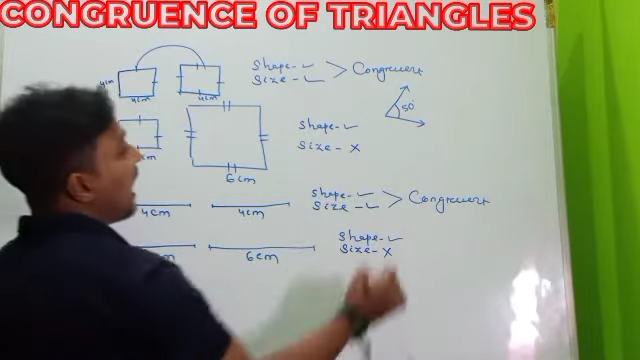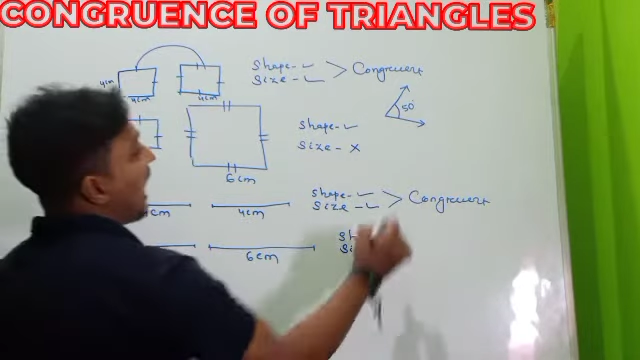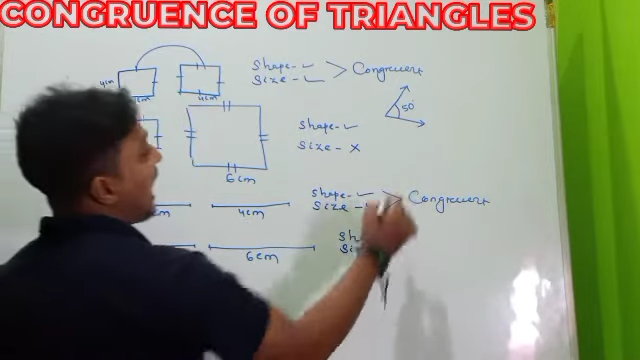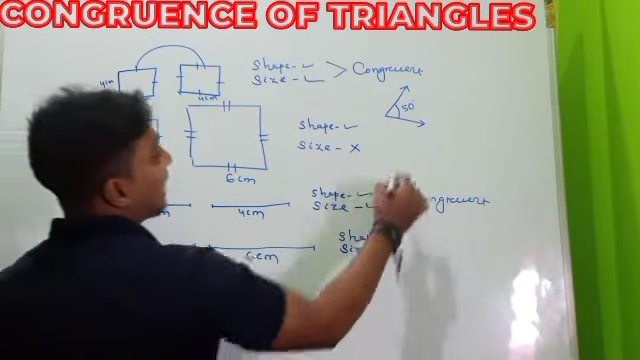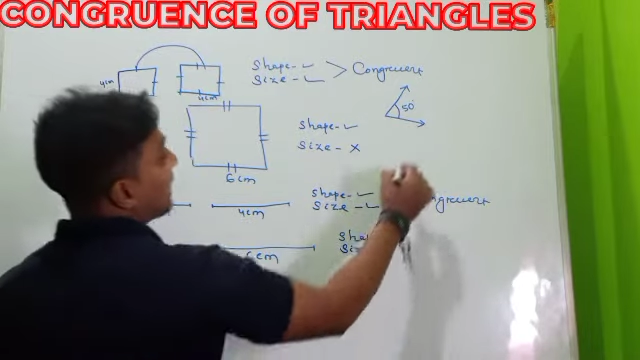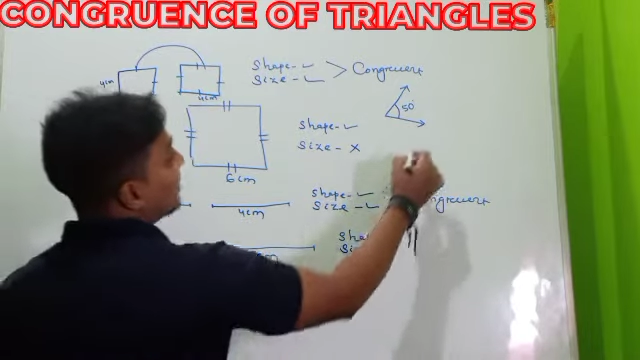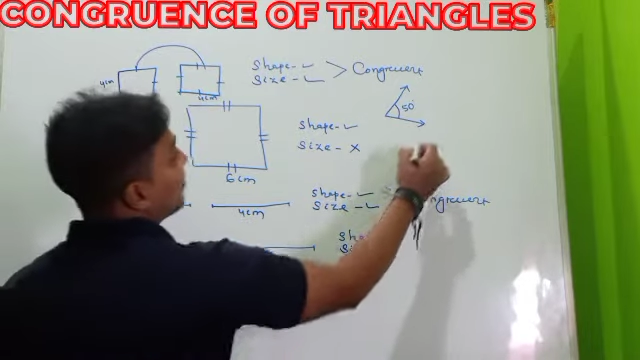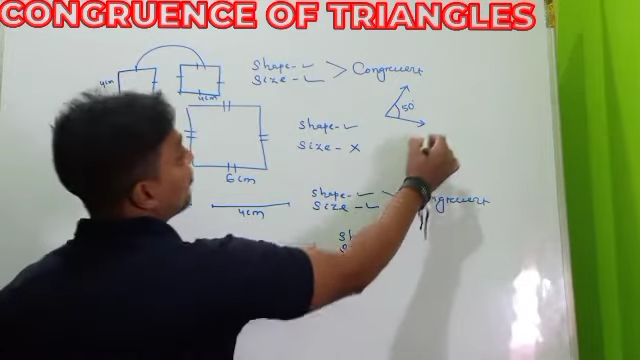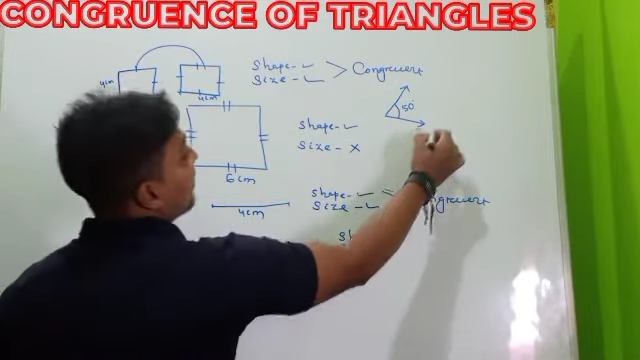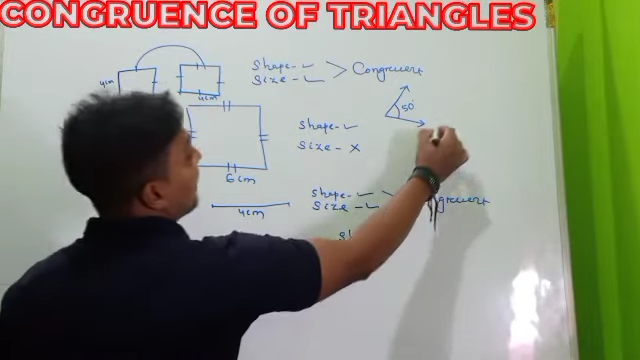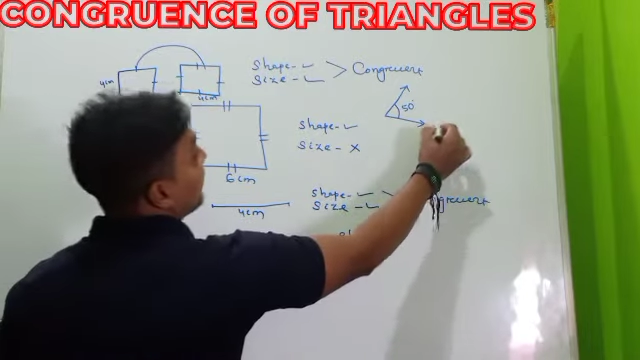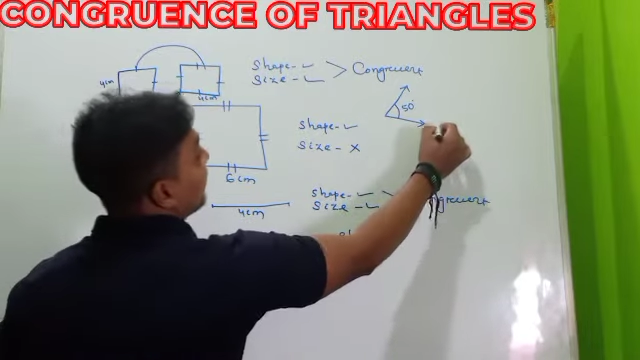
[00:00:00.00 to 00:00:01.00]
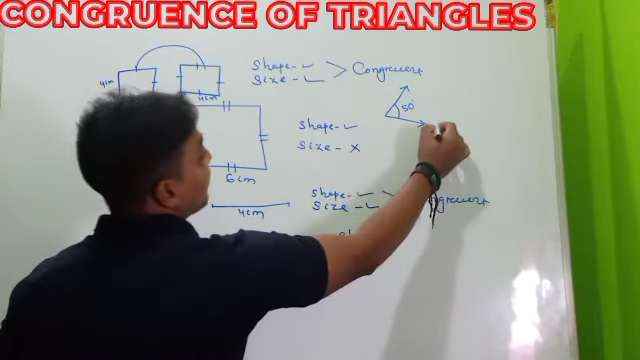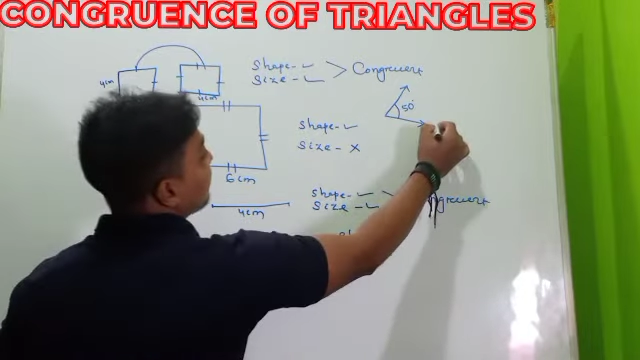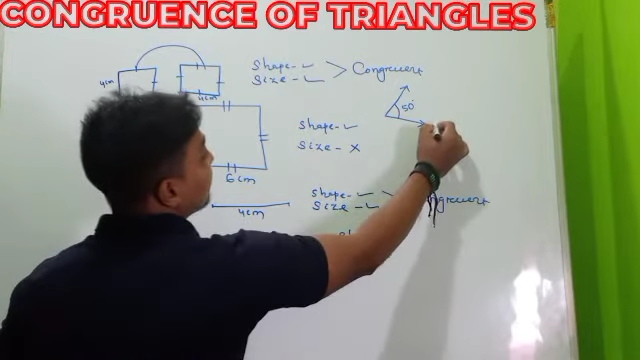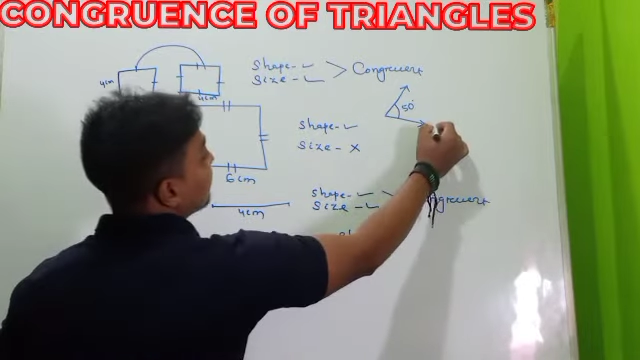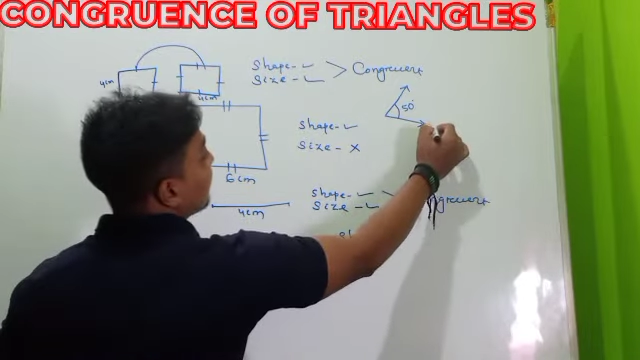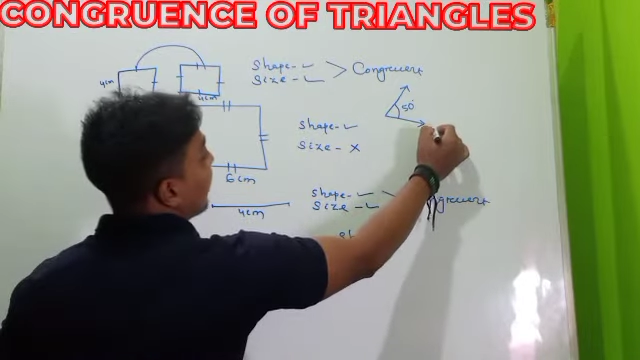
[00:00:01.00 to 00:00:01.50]
Another one it
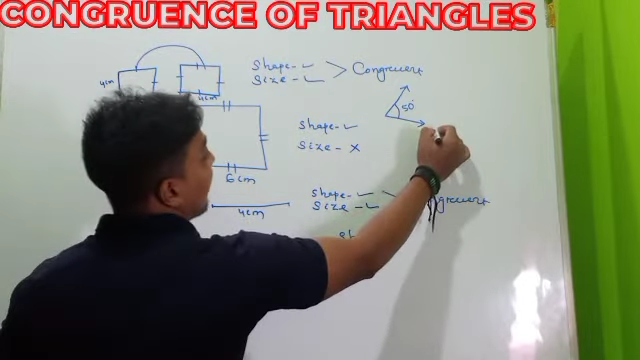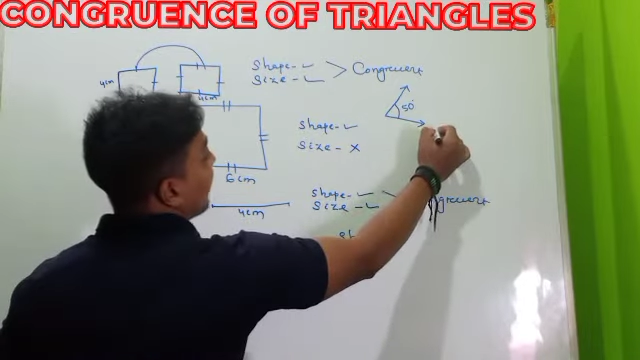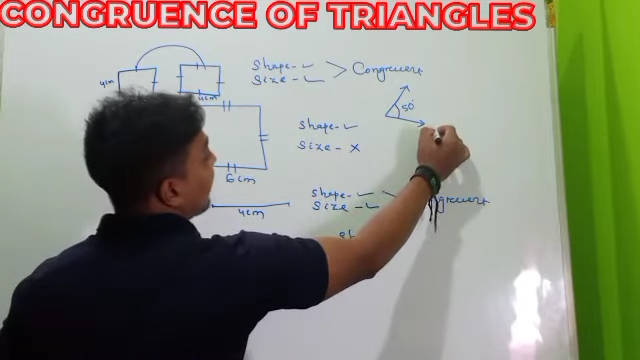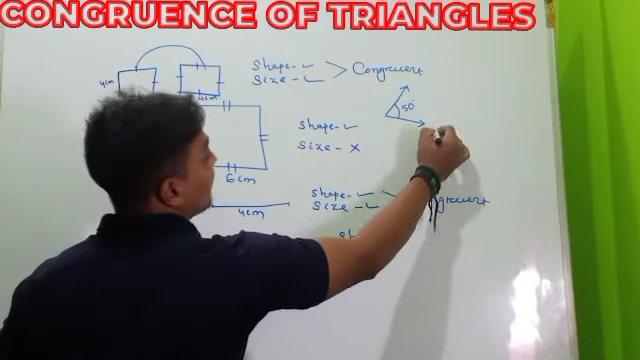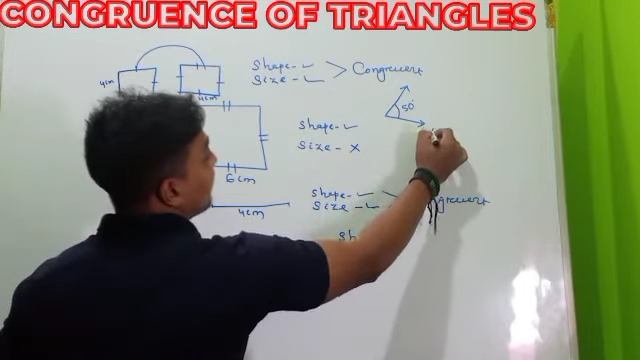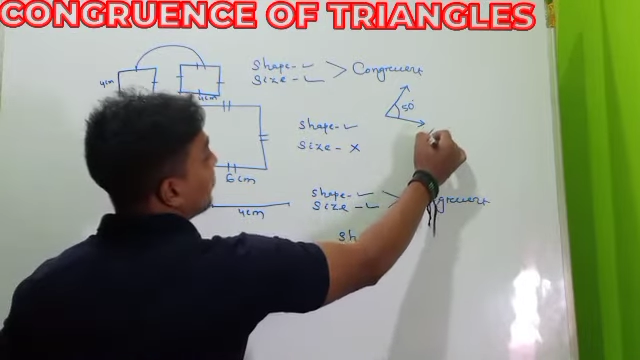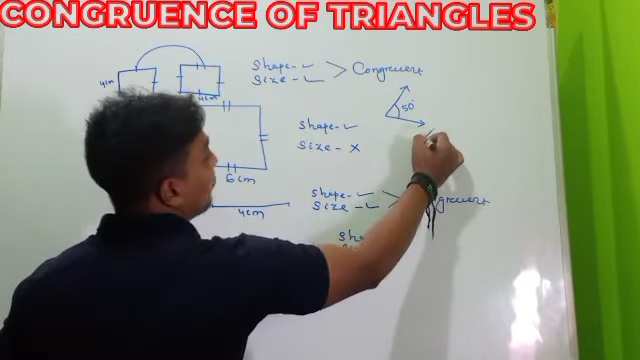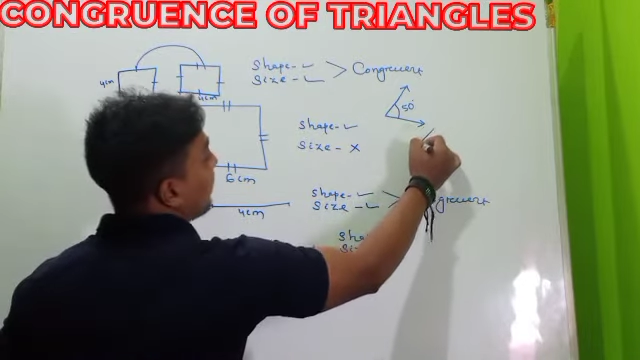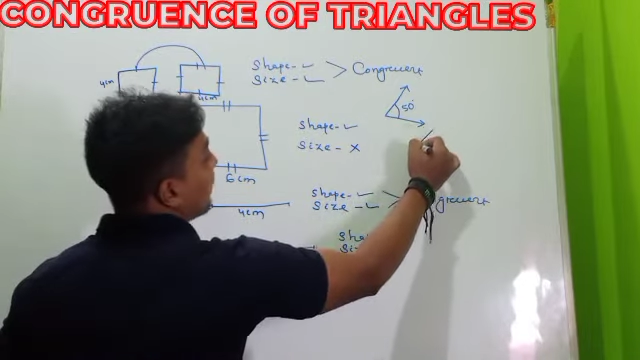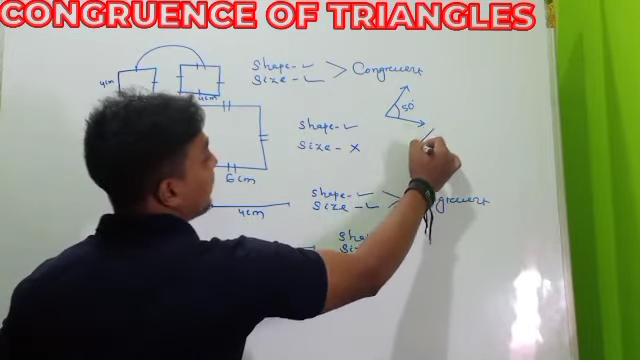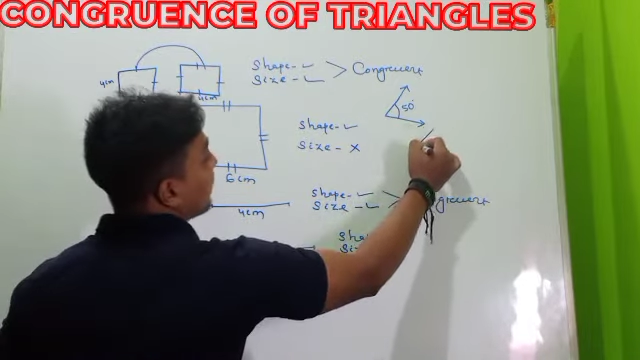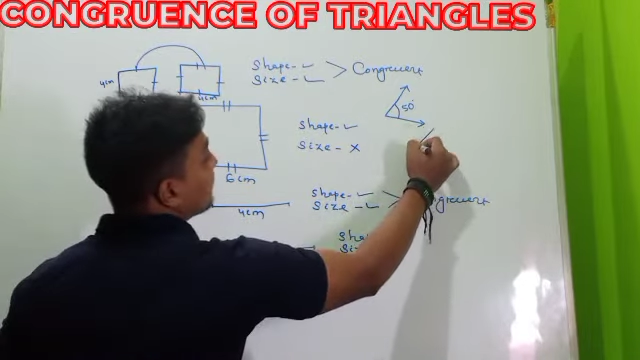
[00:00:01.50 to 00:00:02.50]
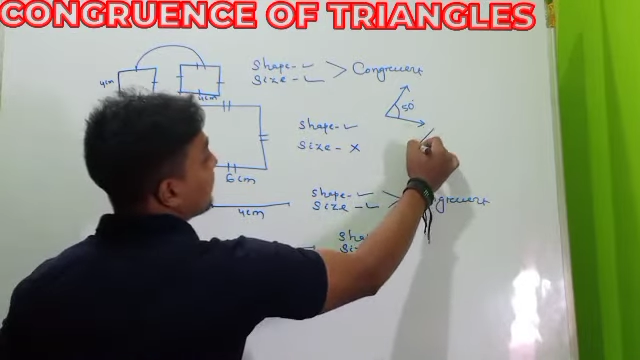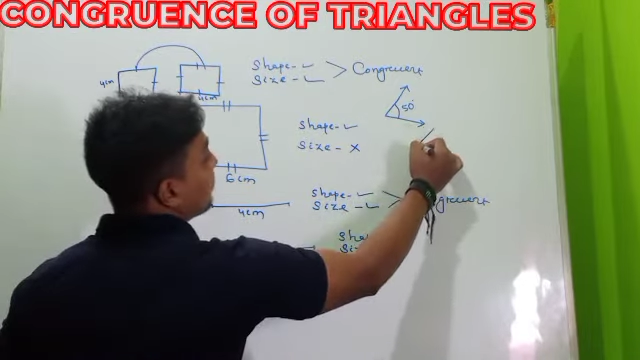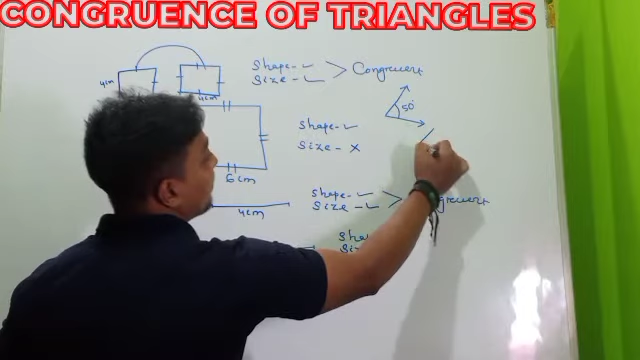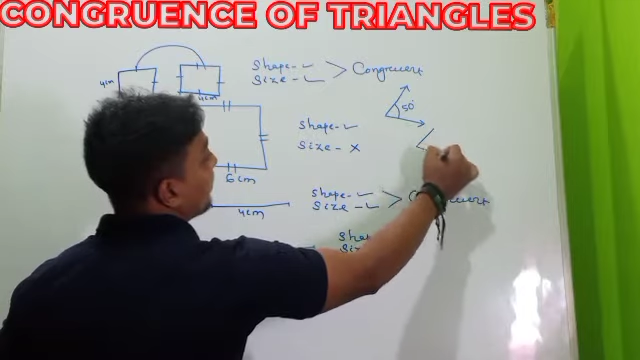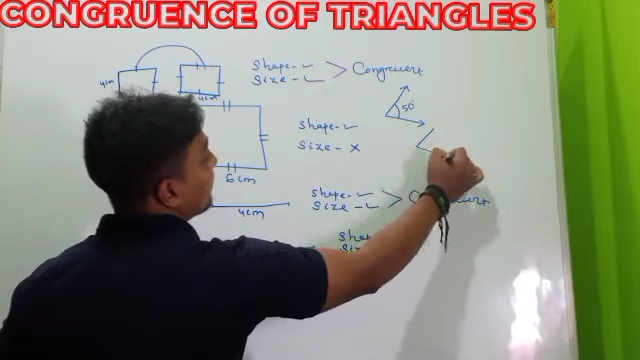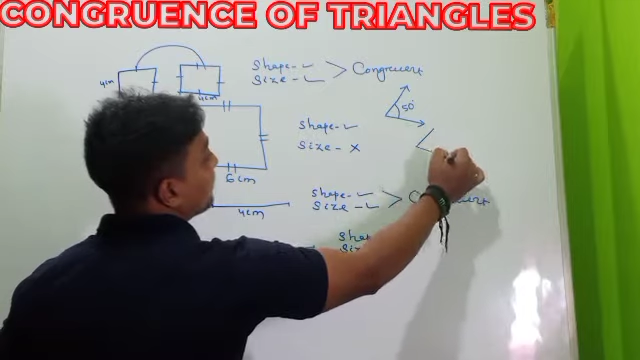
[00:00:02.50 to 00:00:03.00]
is
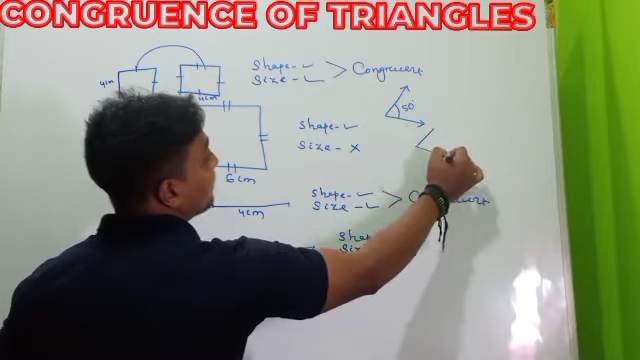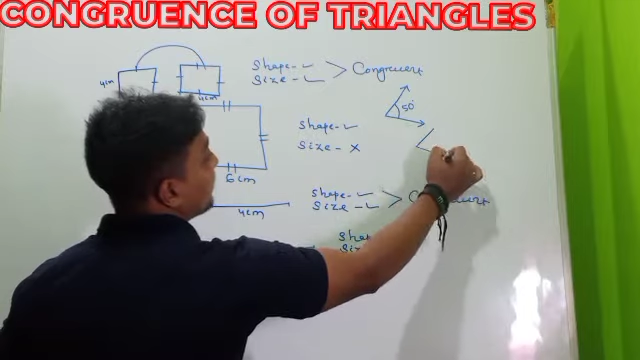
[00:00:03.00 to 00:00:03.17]
our,